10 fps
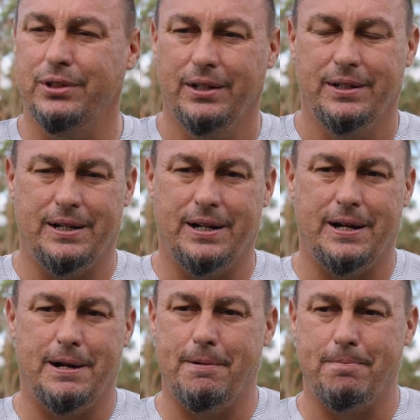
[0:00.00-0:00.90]

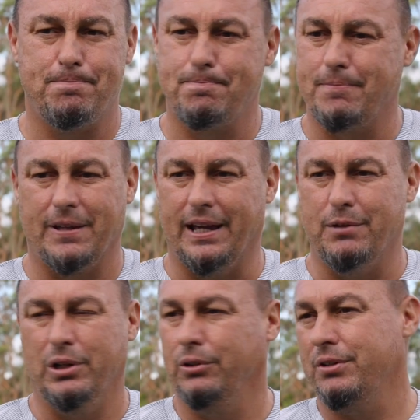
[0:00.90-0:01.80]

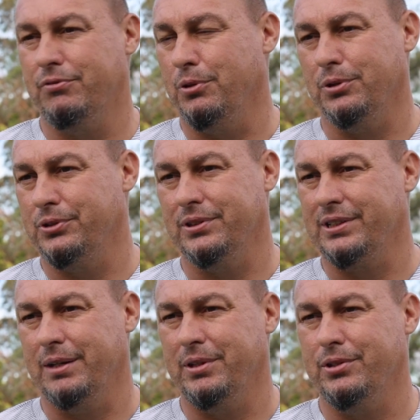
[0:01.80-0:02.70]
And we're looking forward to it.
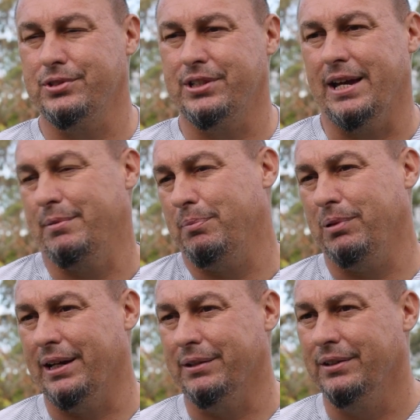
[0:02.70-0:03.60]
It's going to be a huge game, and
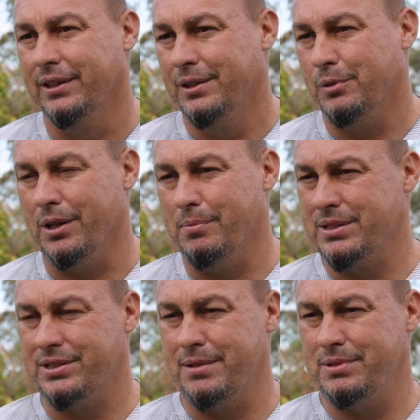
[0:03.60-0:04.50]
playing one of the
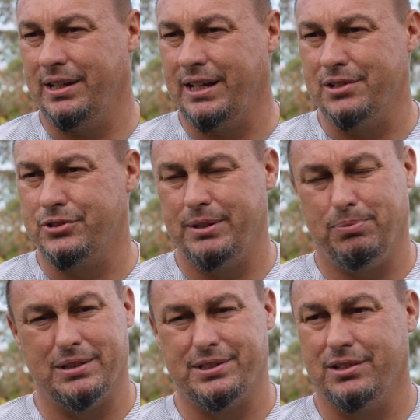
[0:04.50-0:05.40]
best teams in the country,
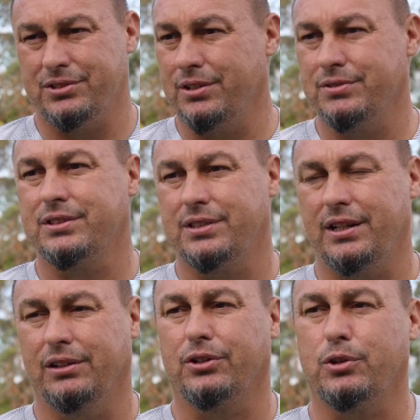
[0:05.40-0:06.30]
plus ourselves. It's
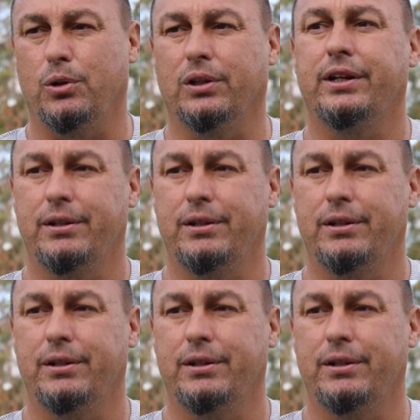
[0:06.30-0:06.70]
a lot of quality.